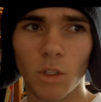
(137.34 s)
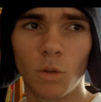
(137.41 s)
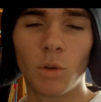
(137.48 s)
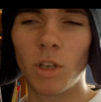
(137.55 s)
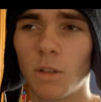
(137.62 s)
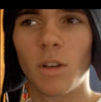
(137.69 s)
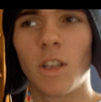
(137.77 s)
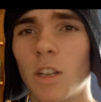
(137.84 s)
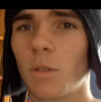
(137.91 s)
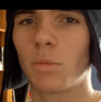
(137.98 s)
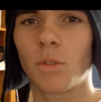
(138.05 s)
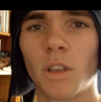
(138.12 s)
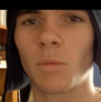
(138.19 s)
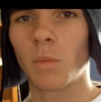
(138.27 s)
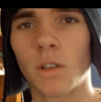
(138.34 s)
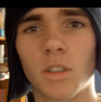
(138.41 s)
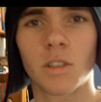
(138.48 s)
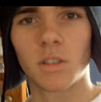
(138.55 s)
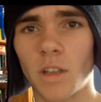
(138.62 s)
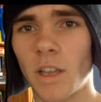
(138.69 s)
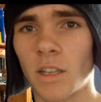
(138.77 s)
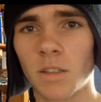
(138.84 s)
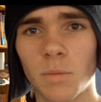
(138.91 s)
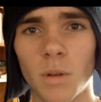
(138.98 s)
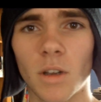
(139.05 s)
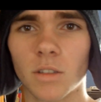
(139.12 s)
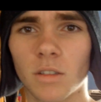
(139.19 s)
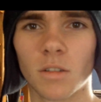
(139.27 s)
we didn't end up playing much
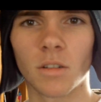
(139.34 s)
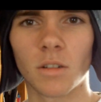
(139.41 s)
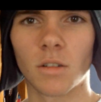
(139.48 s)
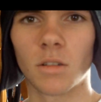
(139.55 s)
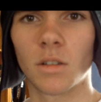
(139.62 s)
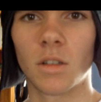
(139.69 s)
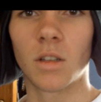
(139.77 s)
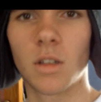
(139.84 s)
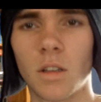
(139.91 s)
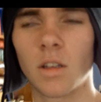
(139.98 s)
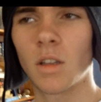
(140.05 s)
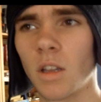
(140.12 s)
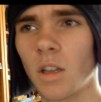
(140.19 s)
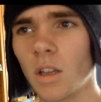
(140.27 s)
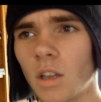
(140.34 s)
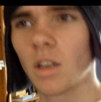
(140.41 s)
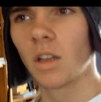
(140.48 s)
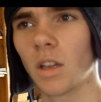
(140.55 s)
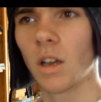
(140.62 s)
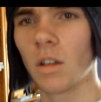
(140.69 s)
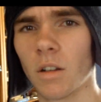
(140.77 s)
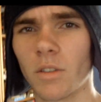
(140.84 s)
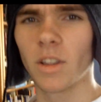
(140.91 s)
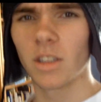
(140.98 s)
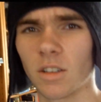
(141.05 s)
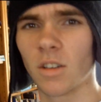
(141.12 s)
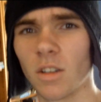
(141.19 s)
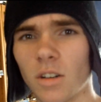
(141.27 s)
xbox at all i don't know if
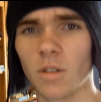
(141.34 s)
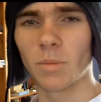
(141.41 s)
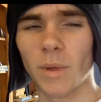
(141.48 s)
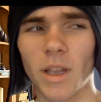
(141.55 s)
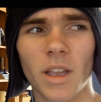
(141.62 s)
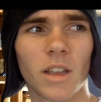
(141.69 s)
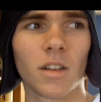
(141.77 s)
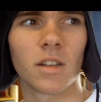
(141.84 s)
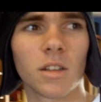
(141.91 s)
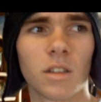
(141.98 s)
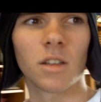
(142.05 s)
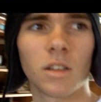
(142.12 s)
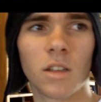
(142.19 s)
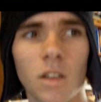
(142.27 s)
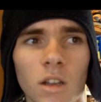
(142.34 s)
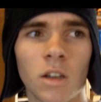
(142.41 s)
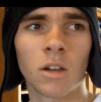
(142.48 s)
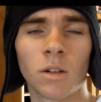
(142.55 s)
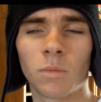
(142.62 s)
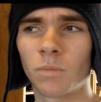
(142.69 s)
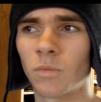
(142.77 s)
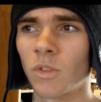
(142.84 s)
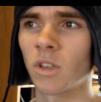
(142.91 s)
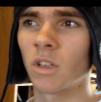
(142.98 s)
that's good or bad um,